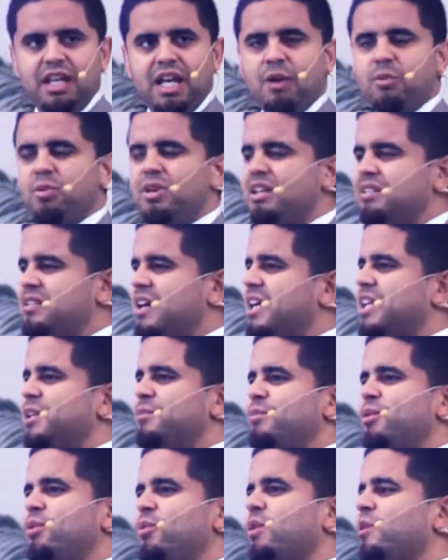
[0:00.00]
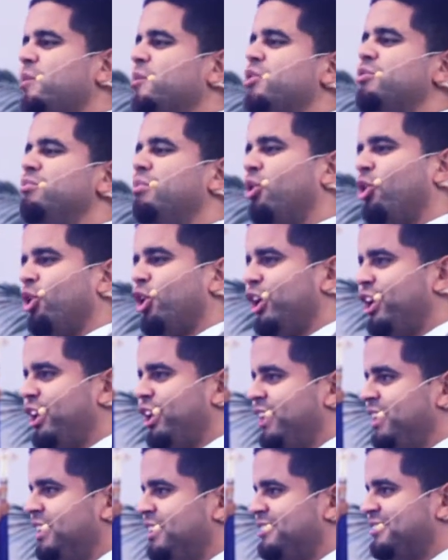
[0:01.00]
And we're not talking about where were you
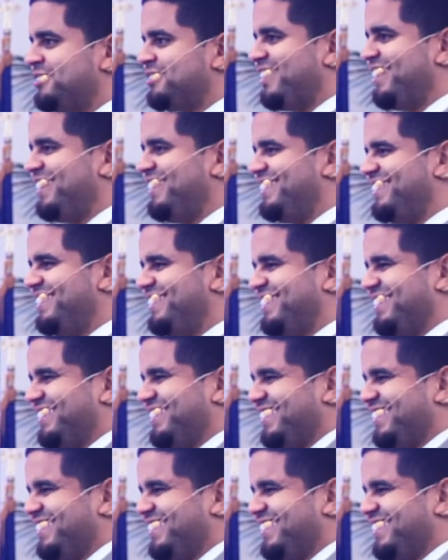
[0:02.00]
born, right?